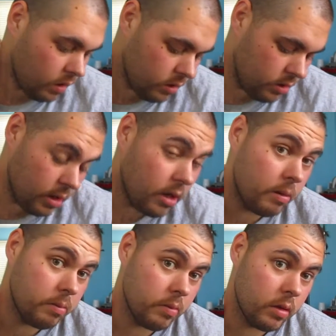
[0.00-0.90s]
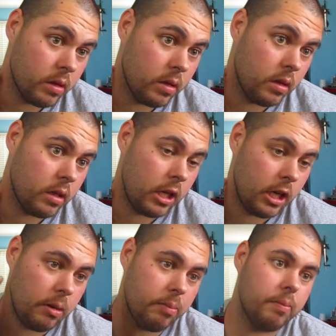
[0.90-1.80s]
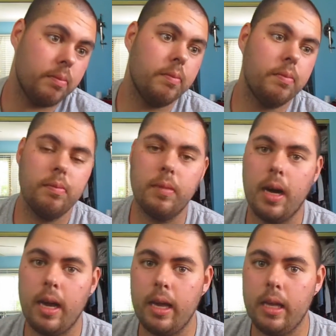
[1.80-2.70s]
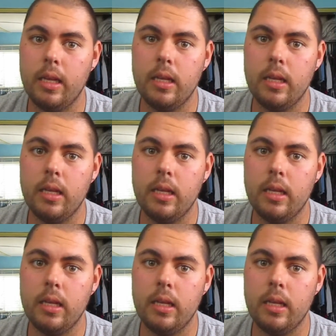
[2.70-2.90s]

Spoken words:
to help keep my